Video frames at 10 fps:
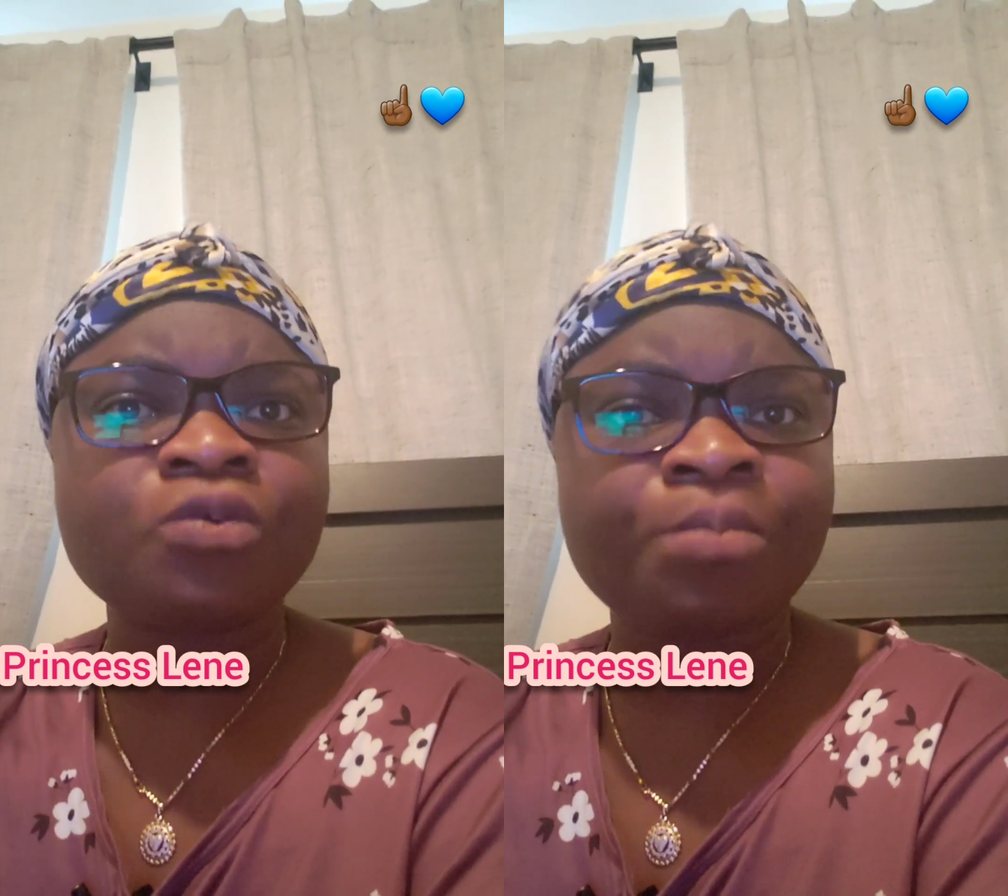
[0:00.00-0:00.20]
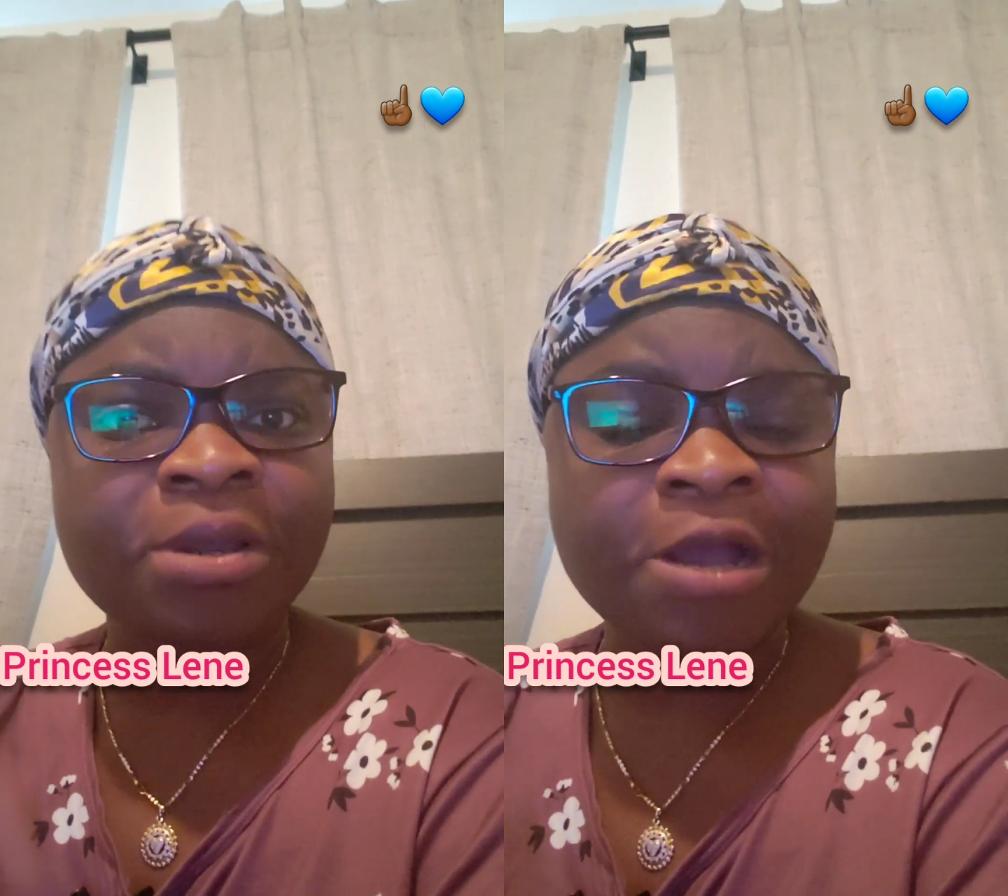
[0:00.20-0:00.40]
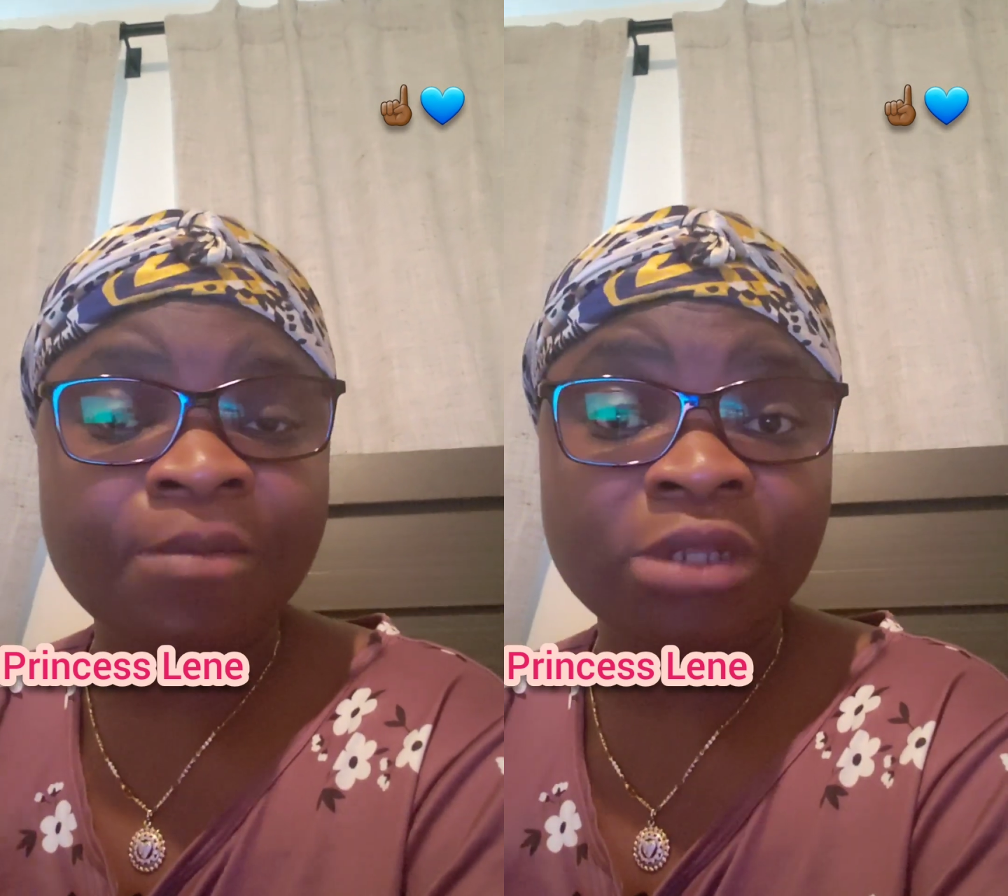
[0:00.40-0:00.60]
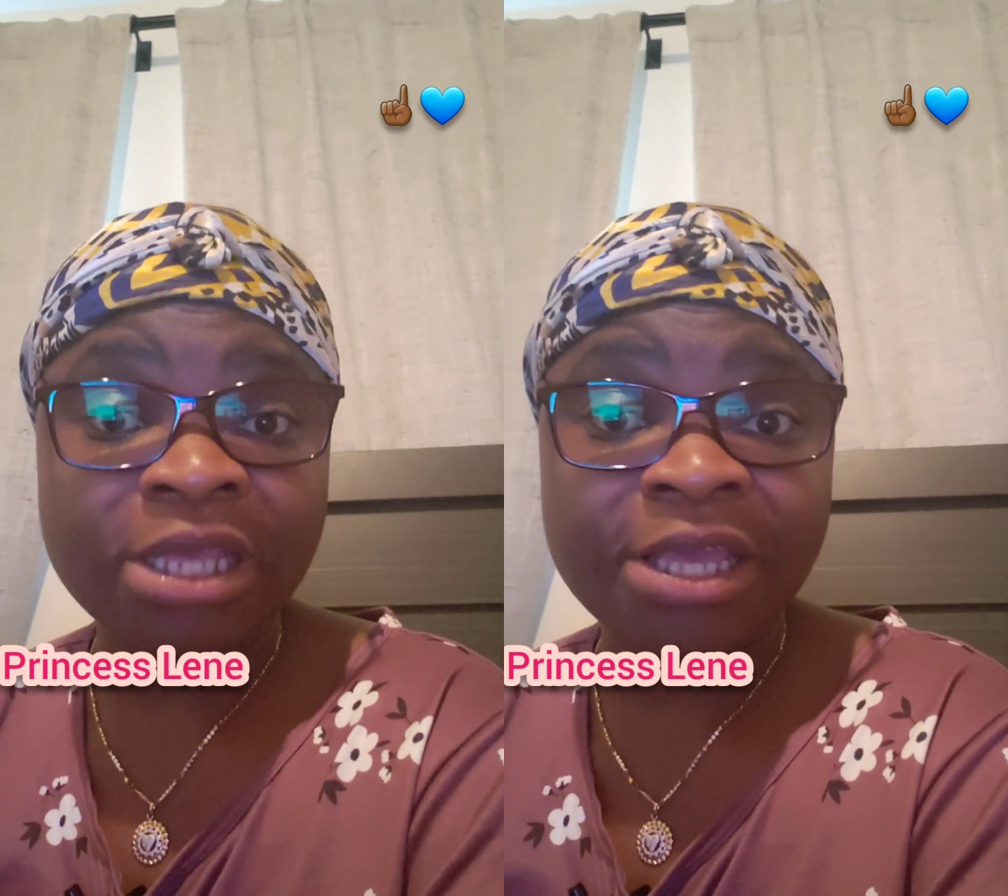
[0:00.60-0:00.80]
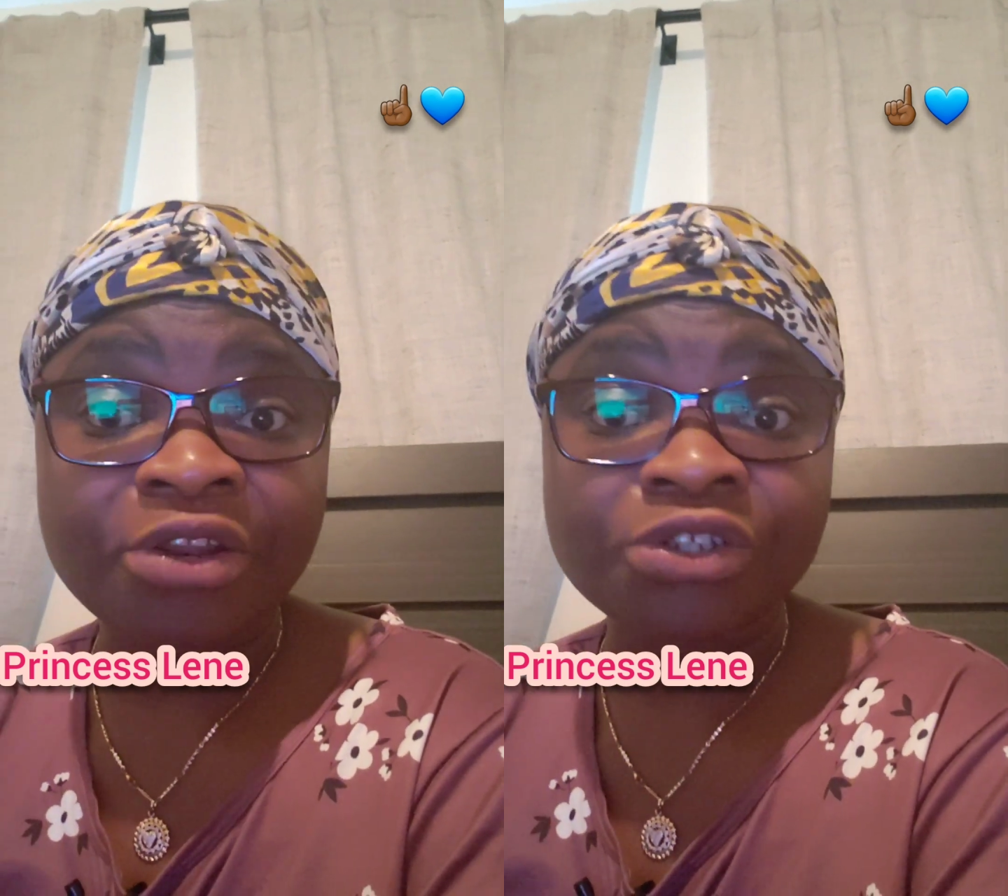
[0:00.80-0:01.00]
you pick up on
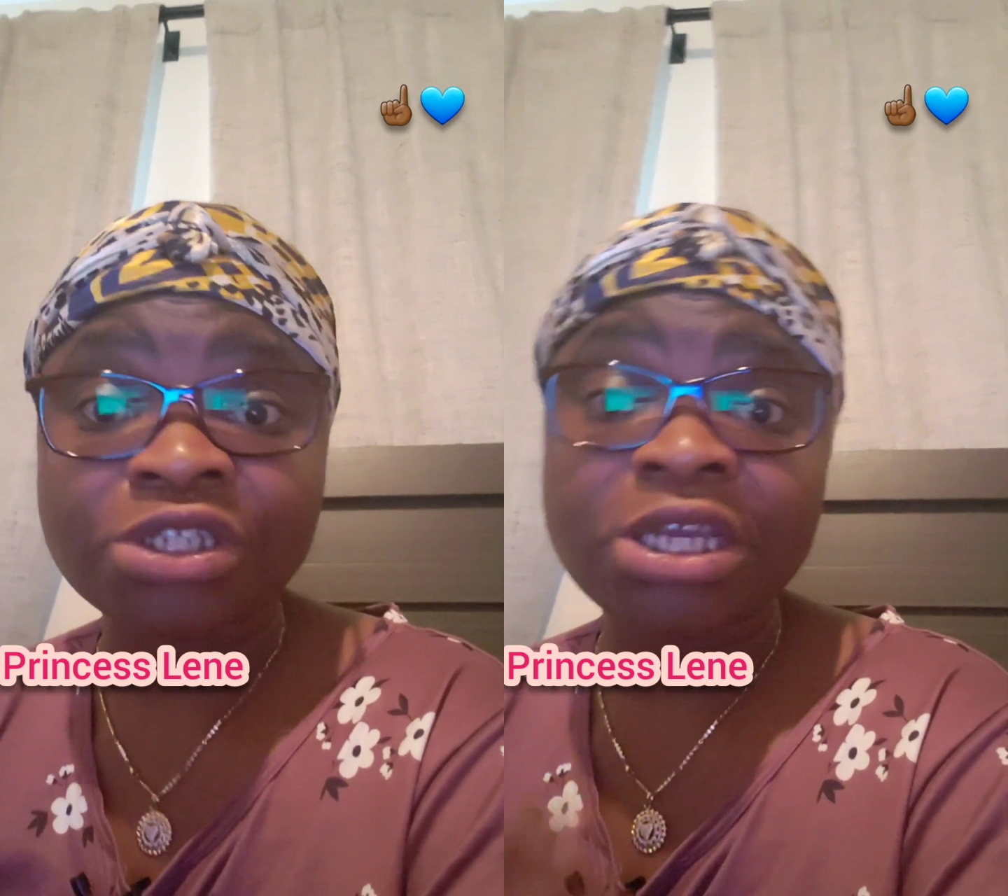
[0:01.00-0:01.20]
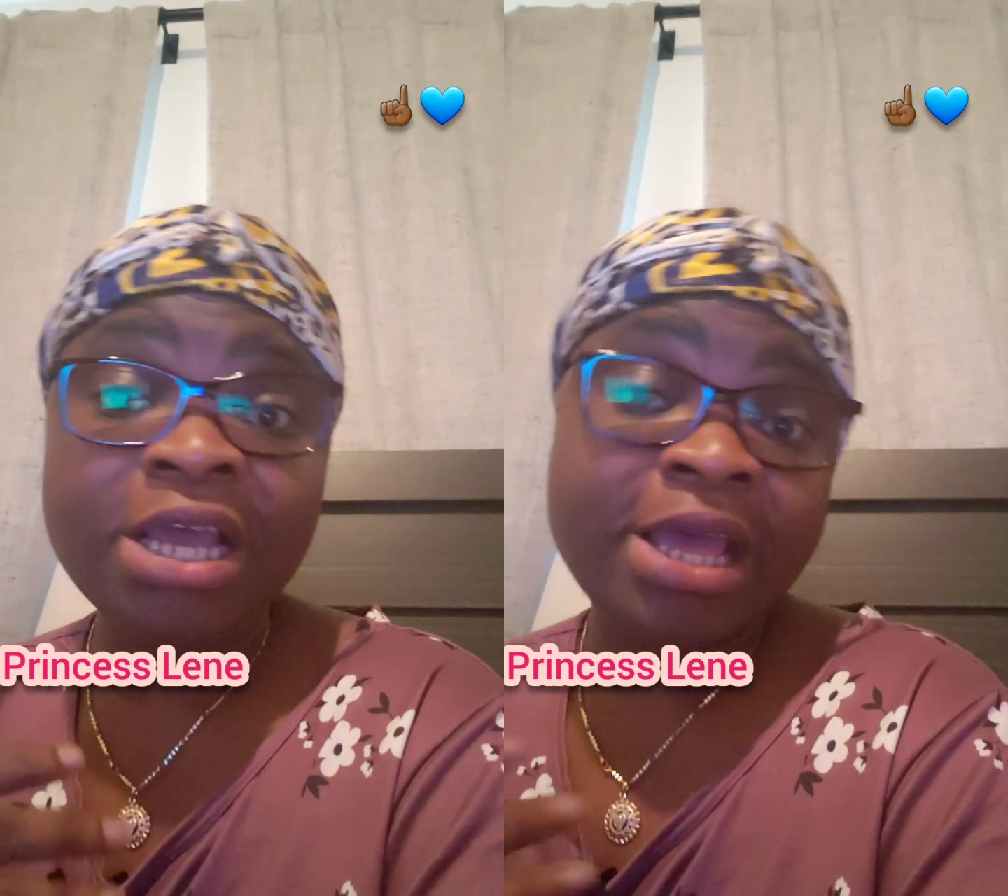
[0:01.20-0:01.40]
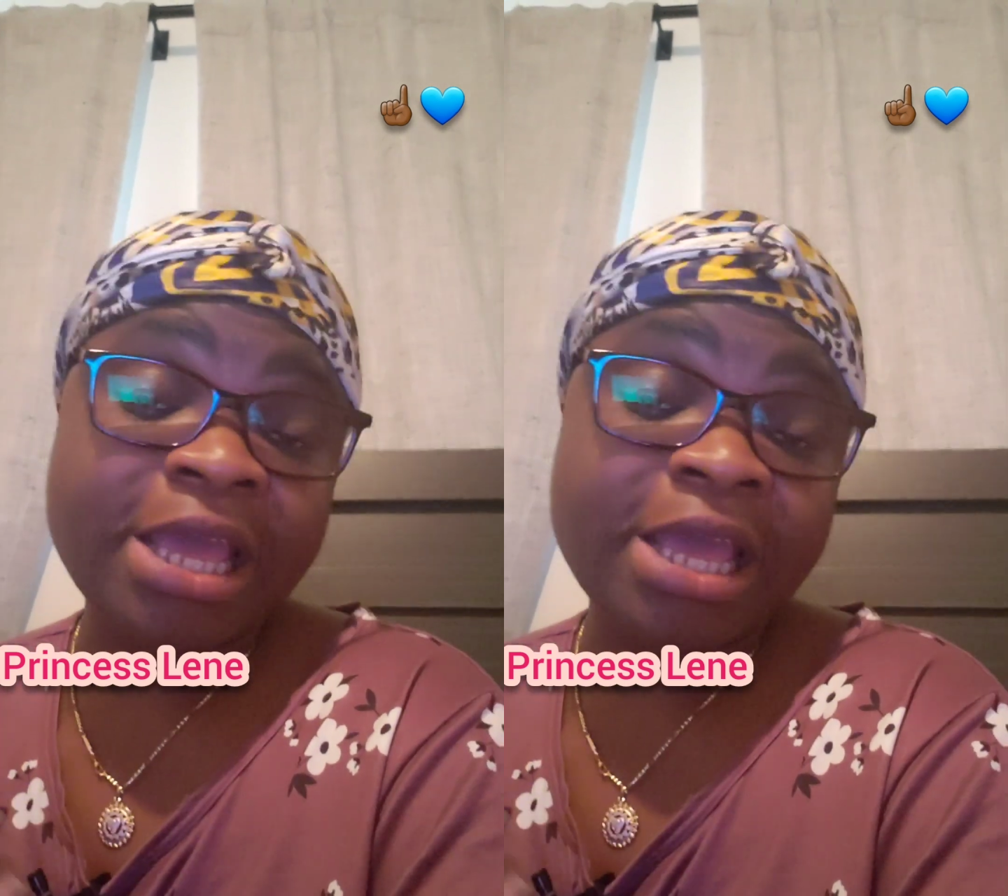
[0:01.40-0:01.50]
the energy,